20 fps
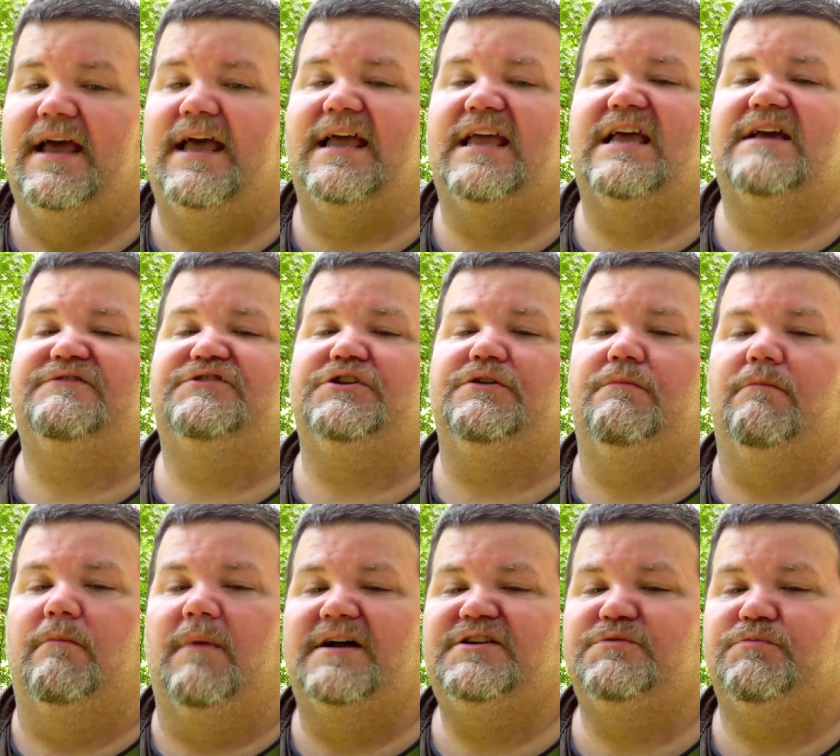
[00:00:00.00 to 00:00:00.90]
and gives you
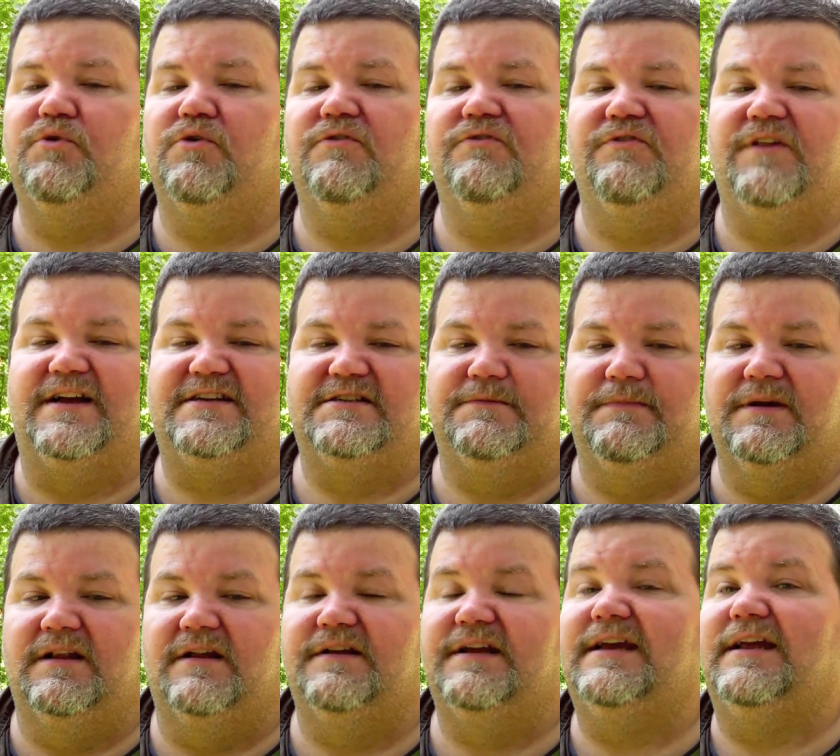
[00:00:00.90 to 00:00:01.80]
much more
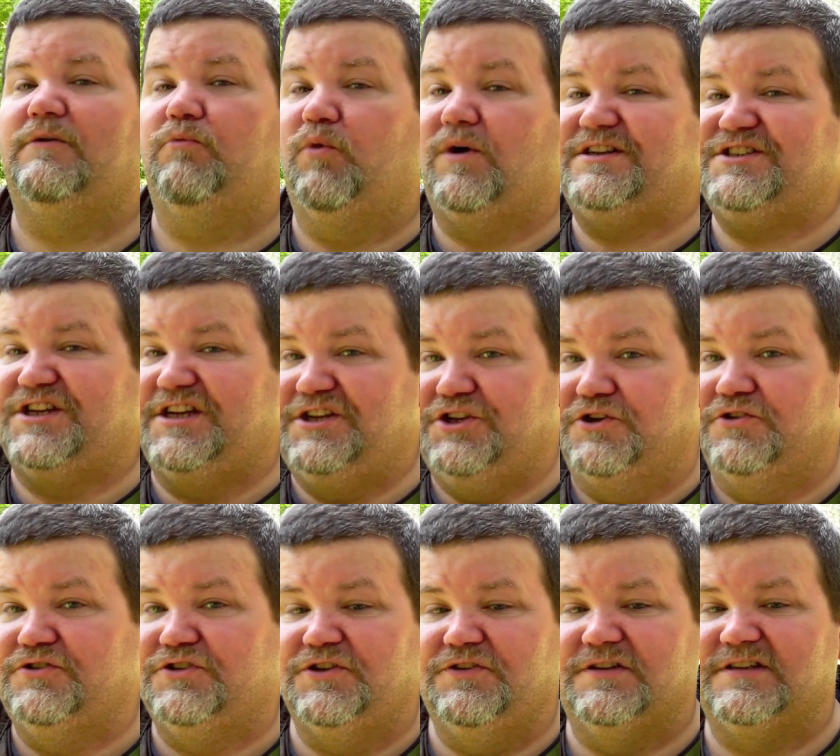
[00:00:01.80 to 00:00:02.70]
flexibility in what's in
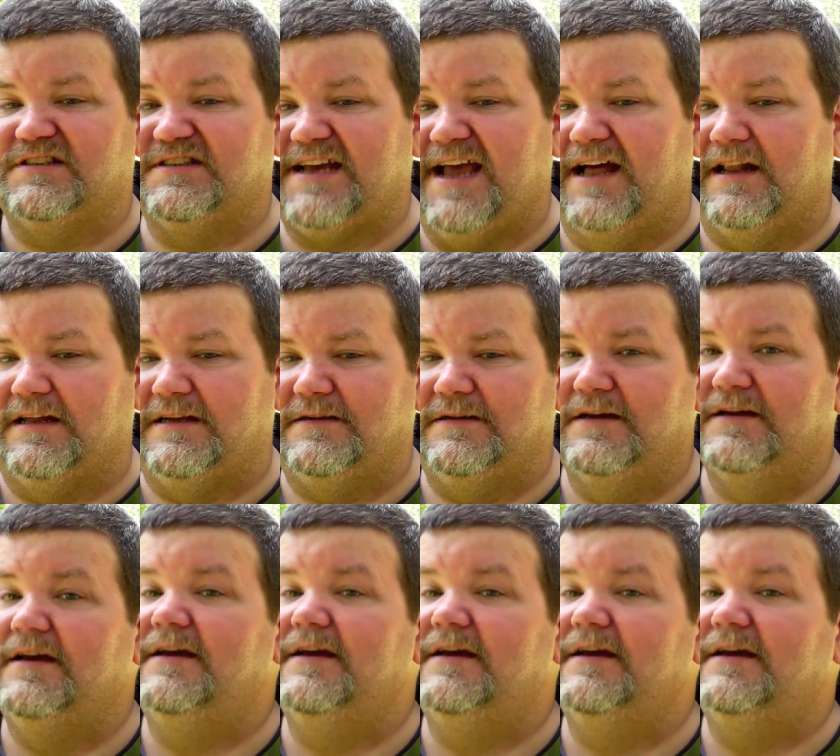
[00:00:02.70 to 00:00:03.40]
your tuna salad.